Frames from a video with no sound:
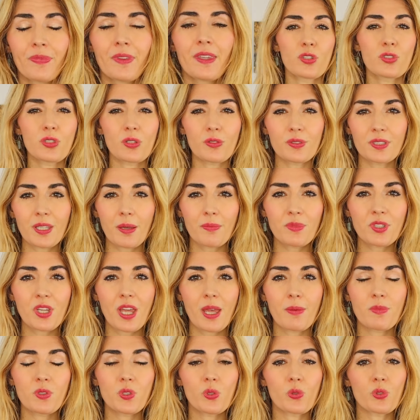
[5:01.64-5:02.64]
So
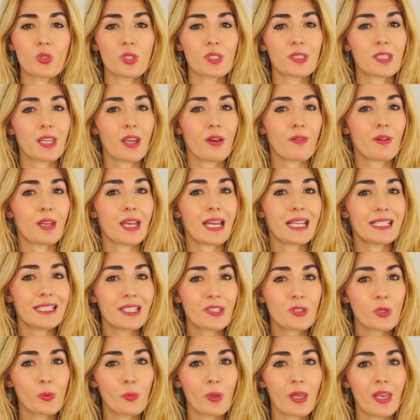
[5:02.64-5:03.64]
sometimes you'll just hear it a
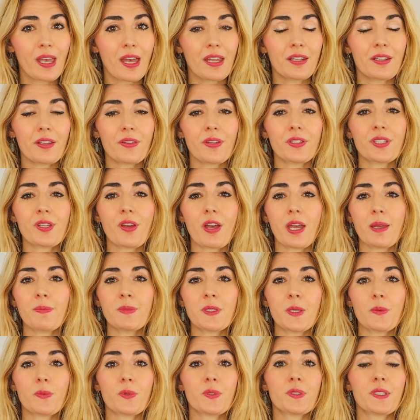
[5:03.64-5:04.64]
little bit, and other
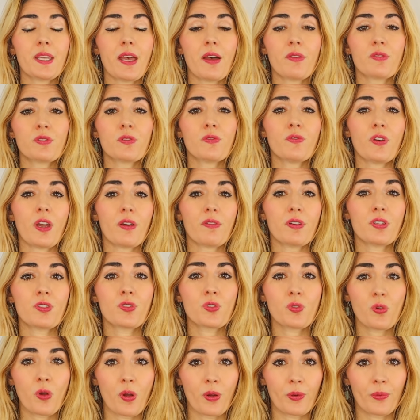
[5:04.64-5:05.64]
times it will sound very
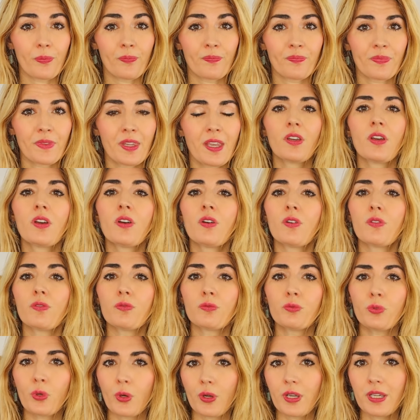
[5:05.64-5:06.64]
strong.
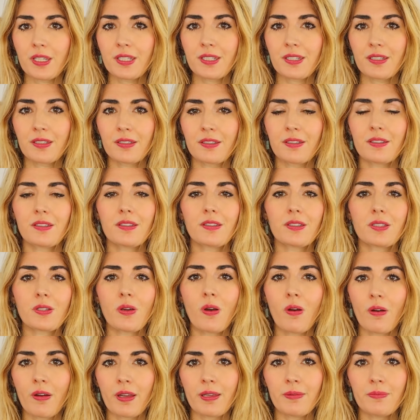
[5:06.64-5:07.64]
Right,
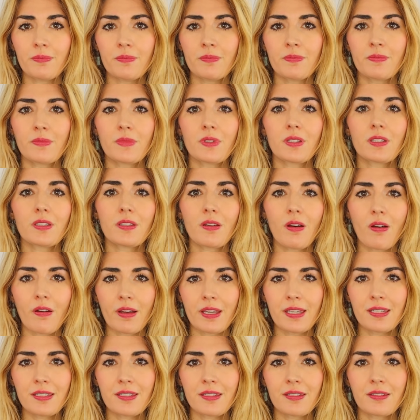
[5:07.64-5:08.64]
time,
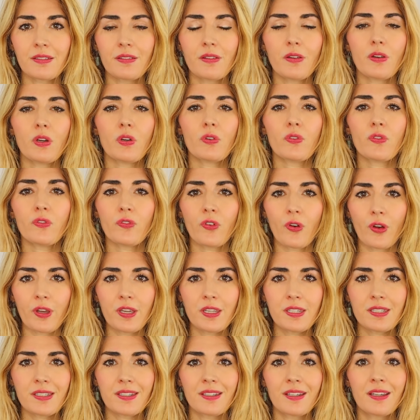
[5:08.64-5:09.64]
kite,
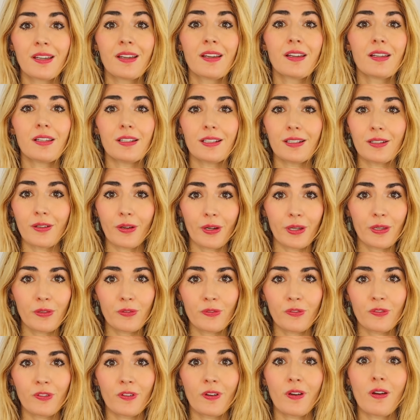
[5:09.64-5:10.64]
fight,
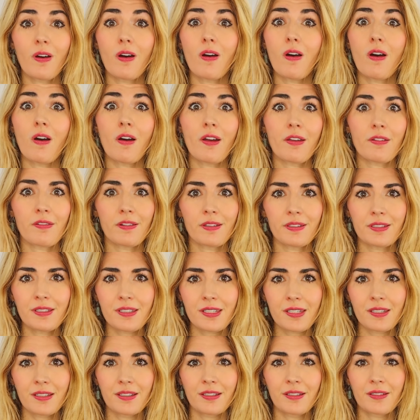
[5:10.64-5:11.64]
life, Ireland.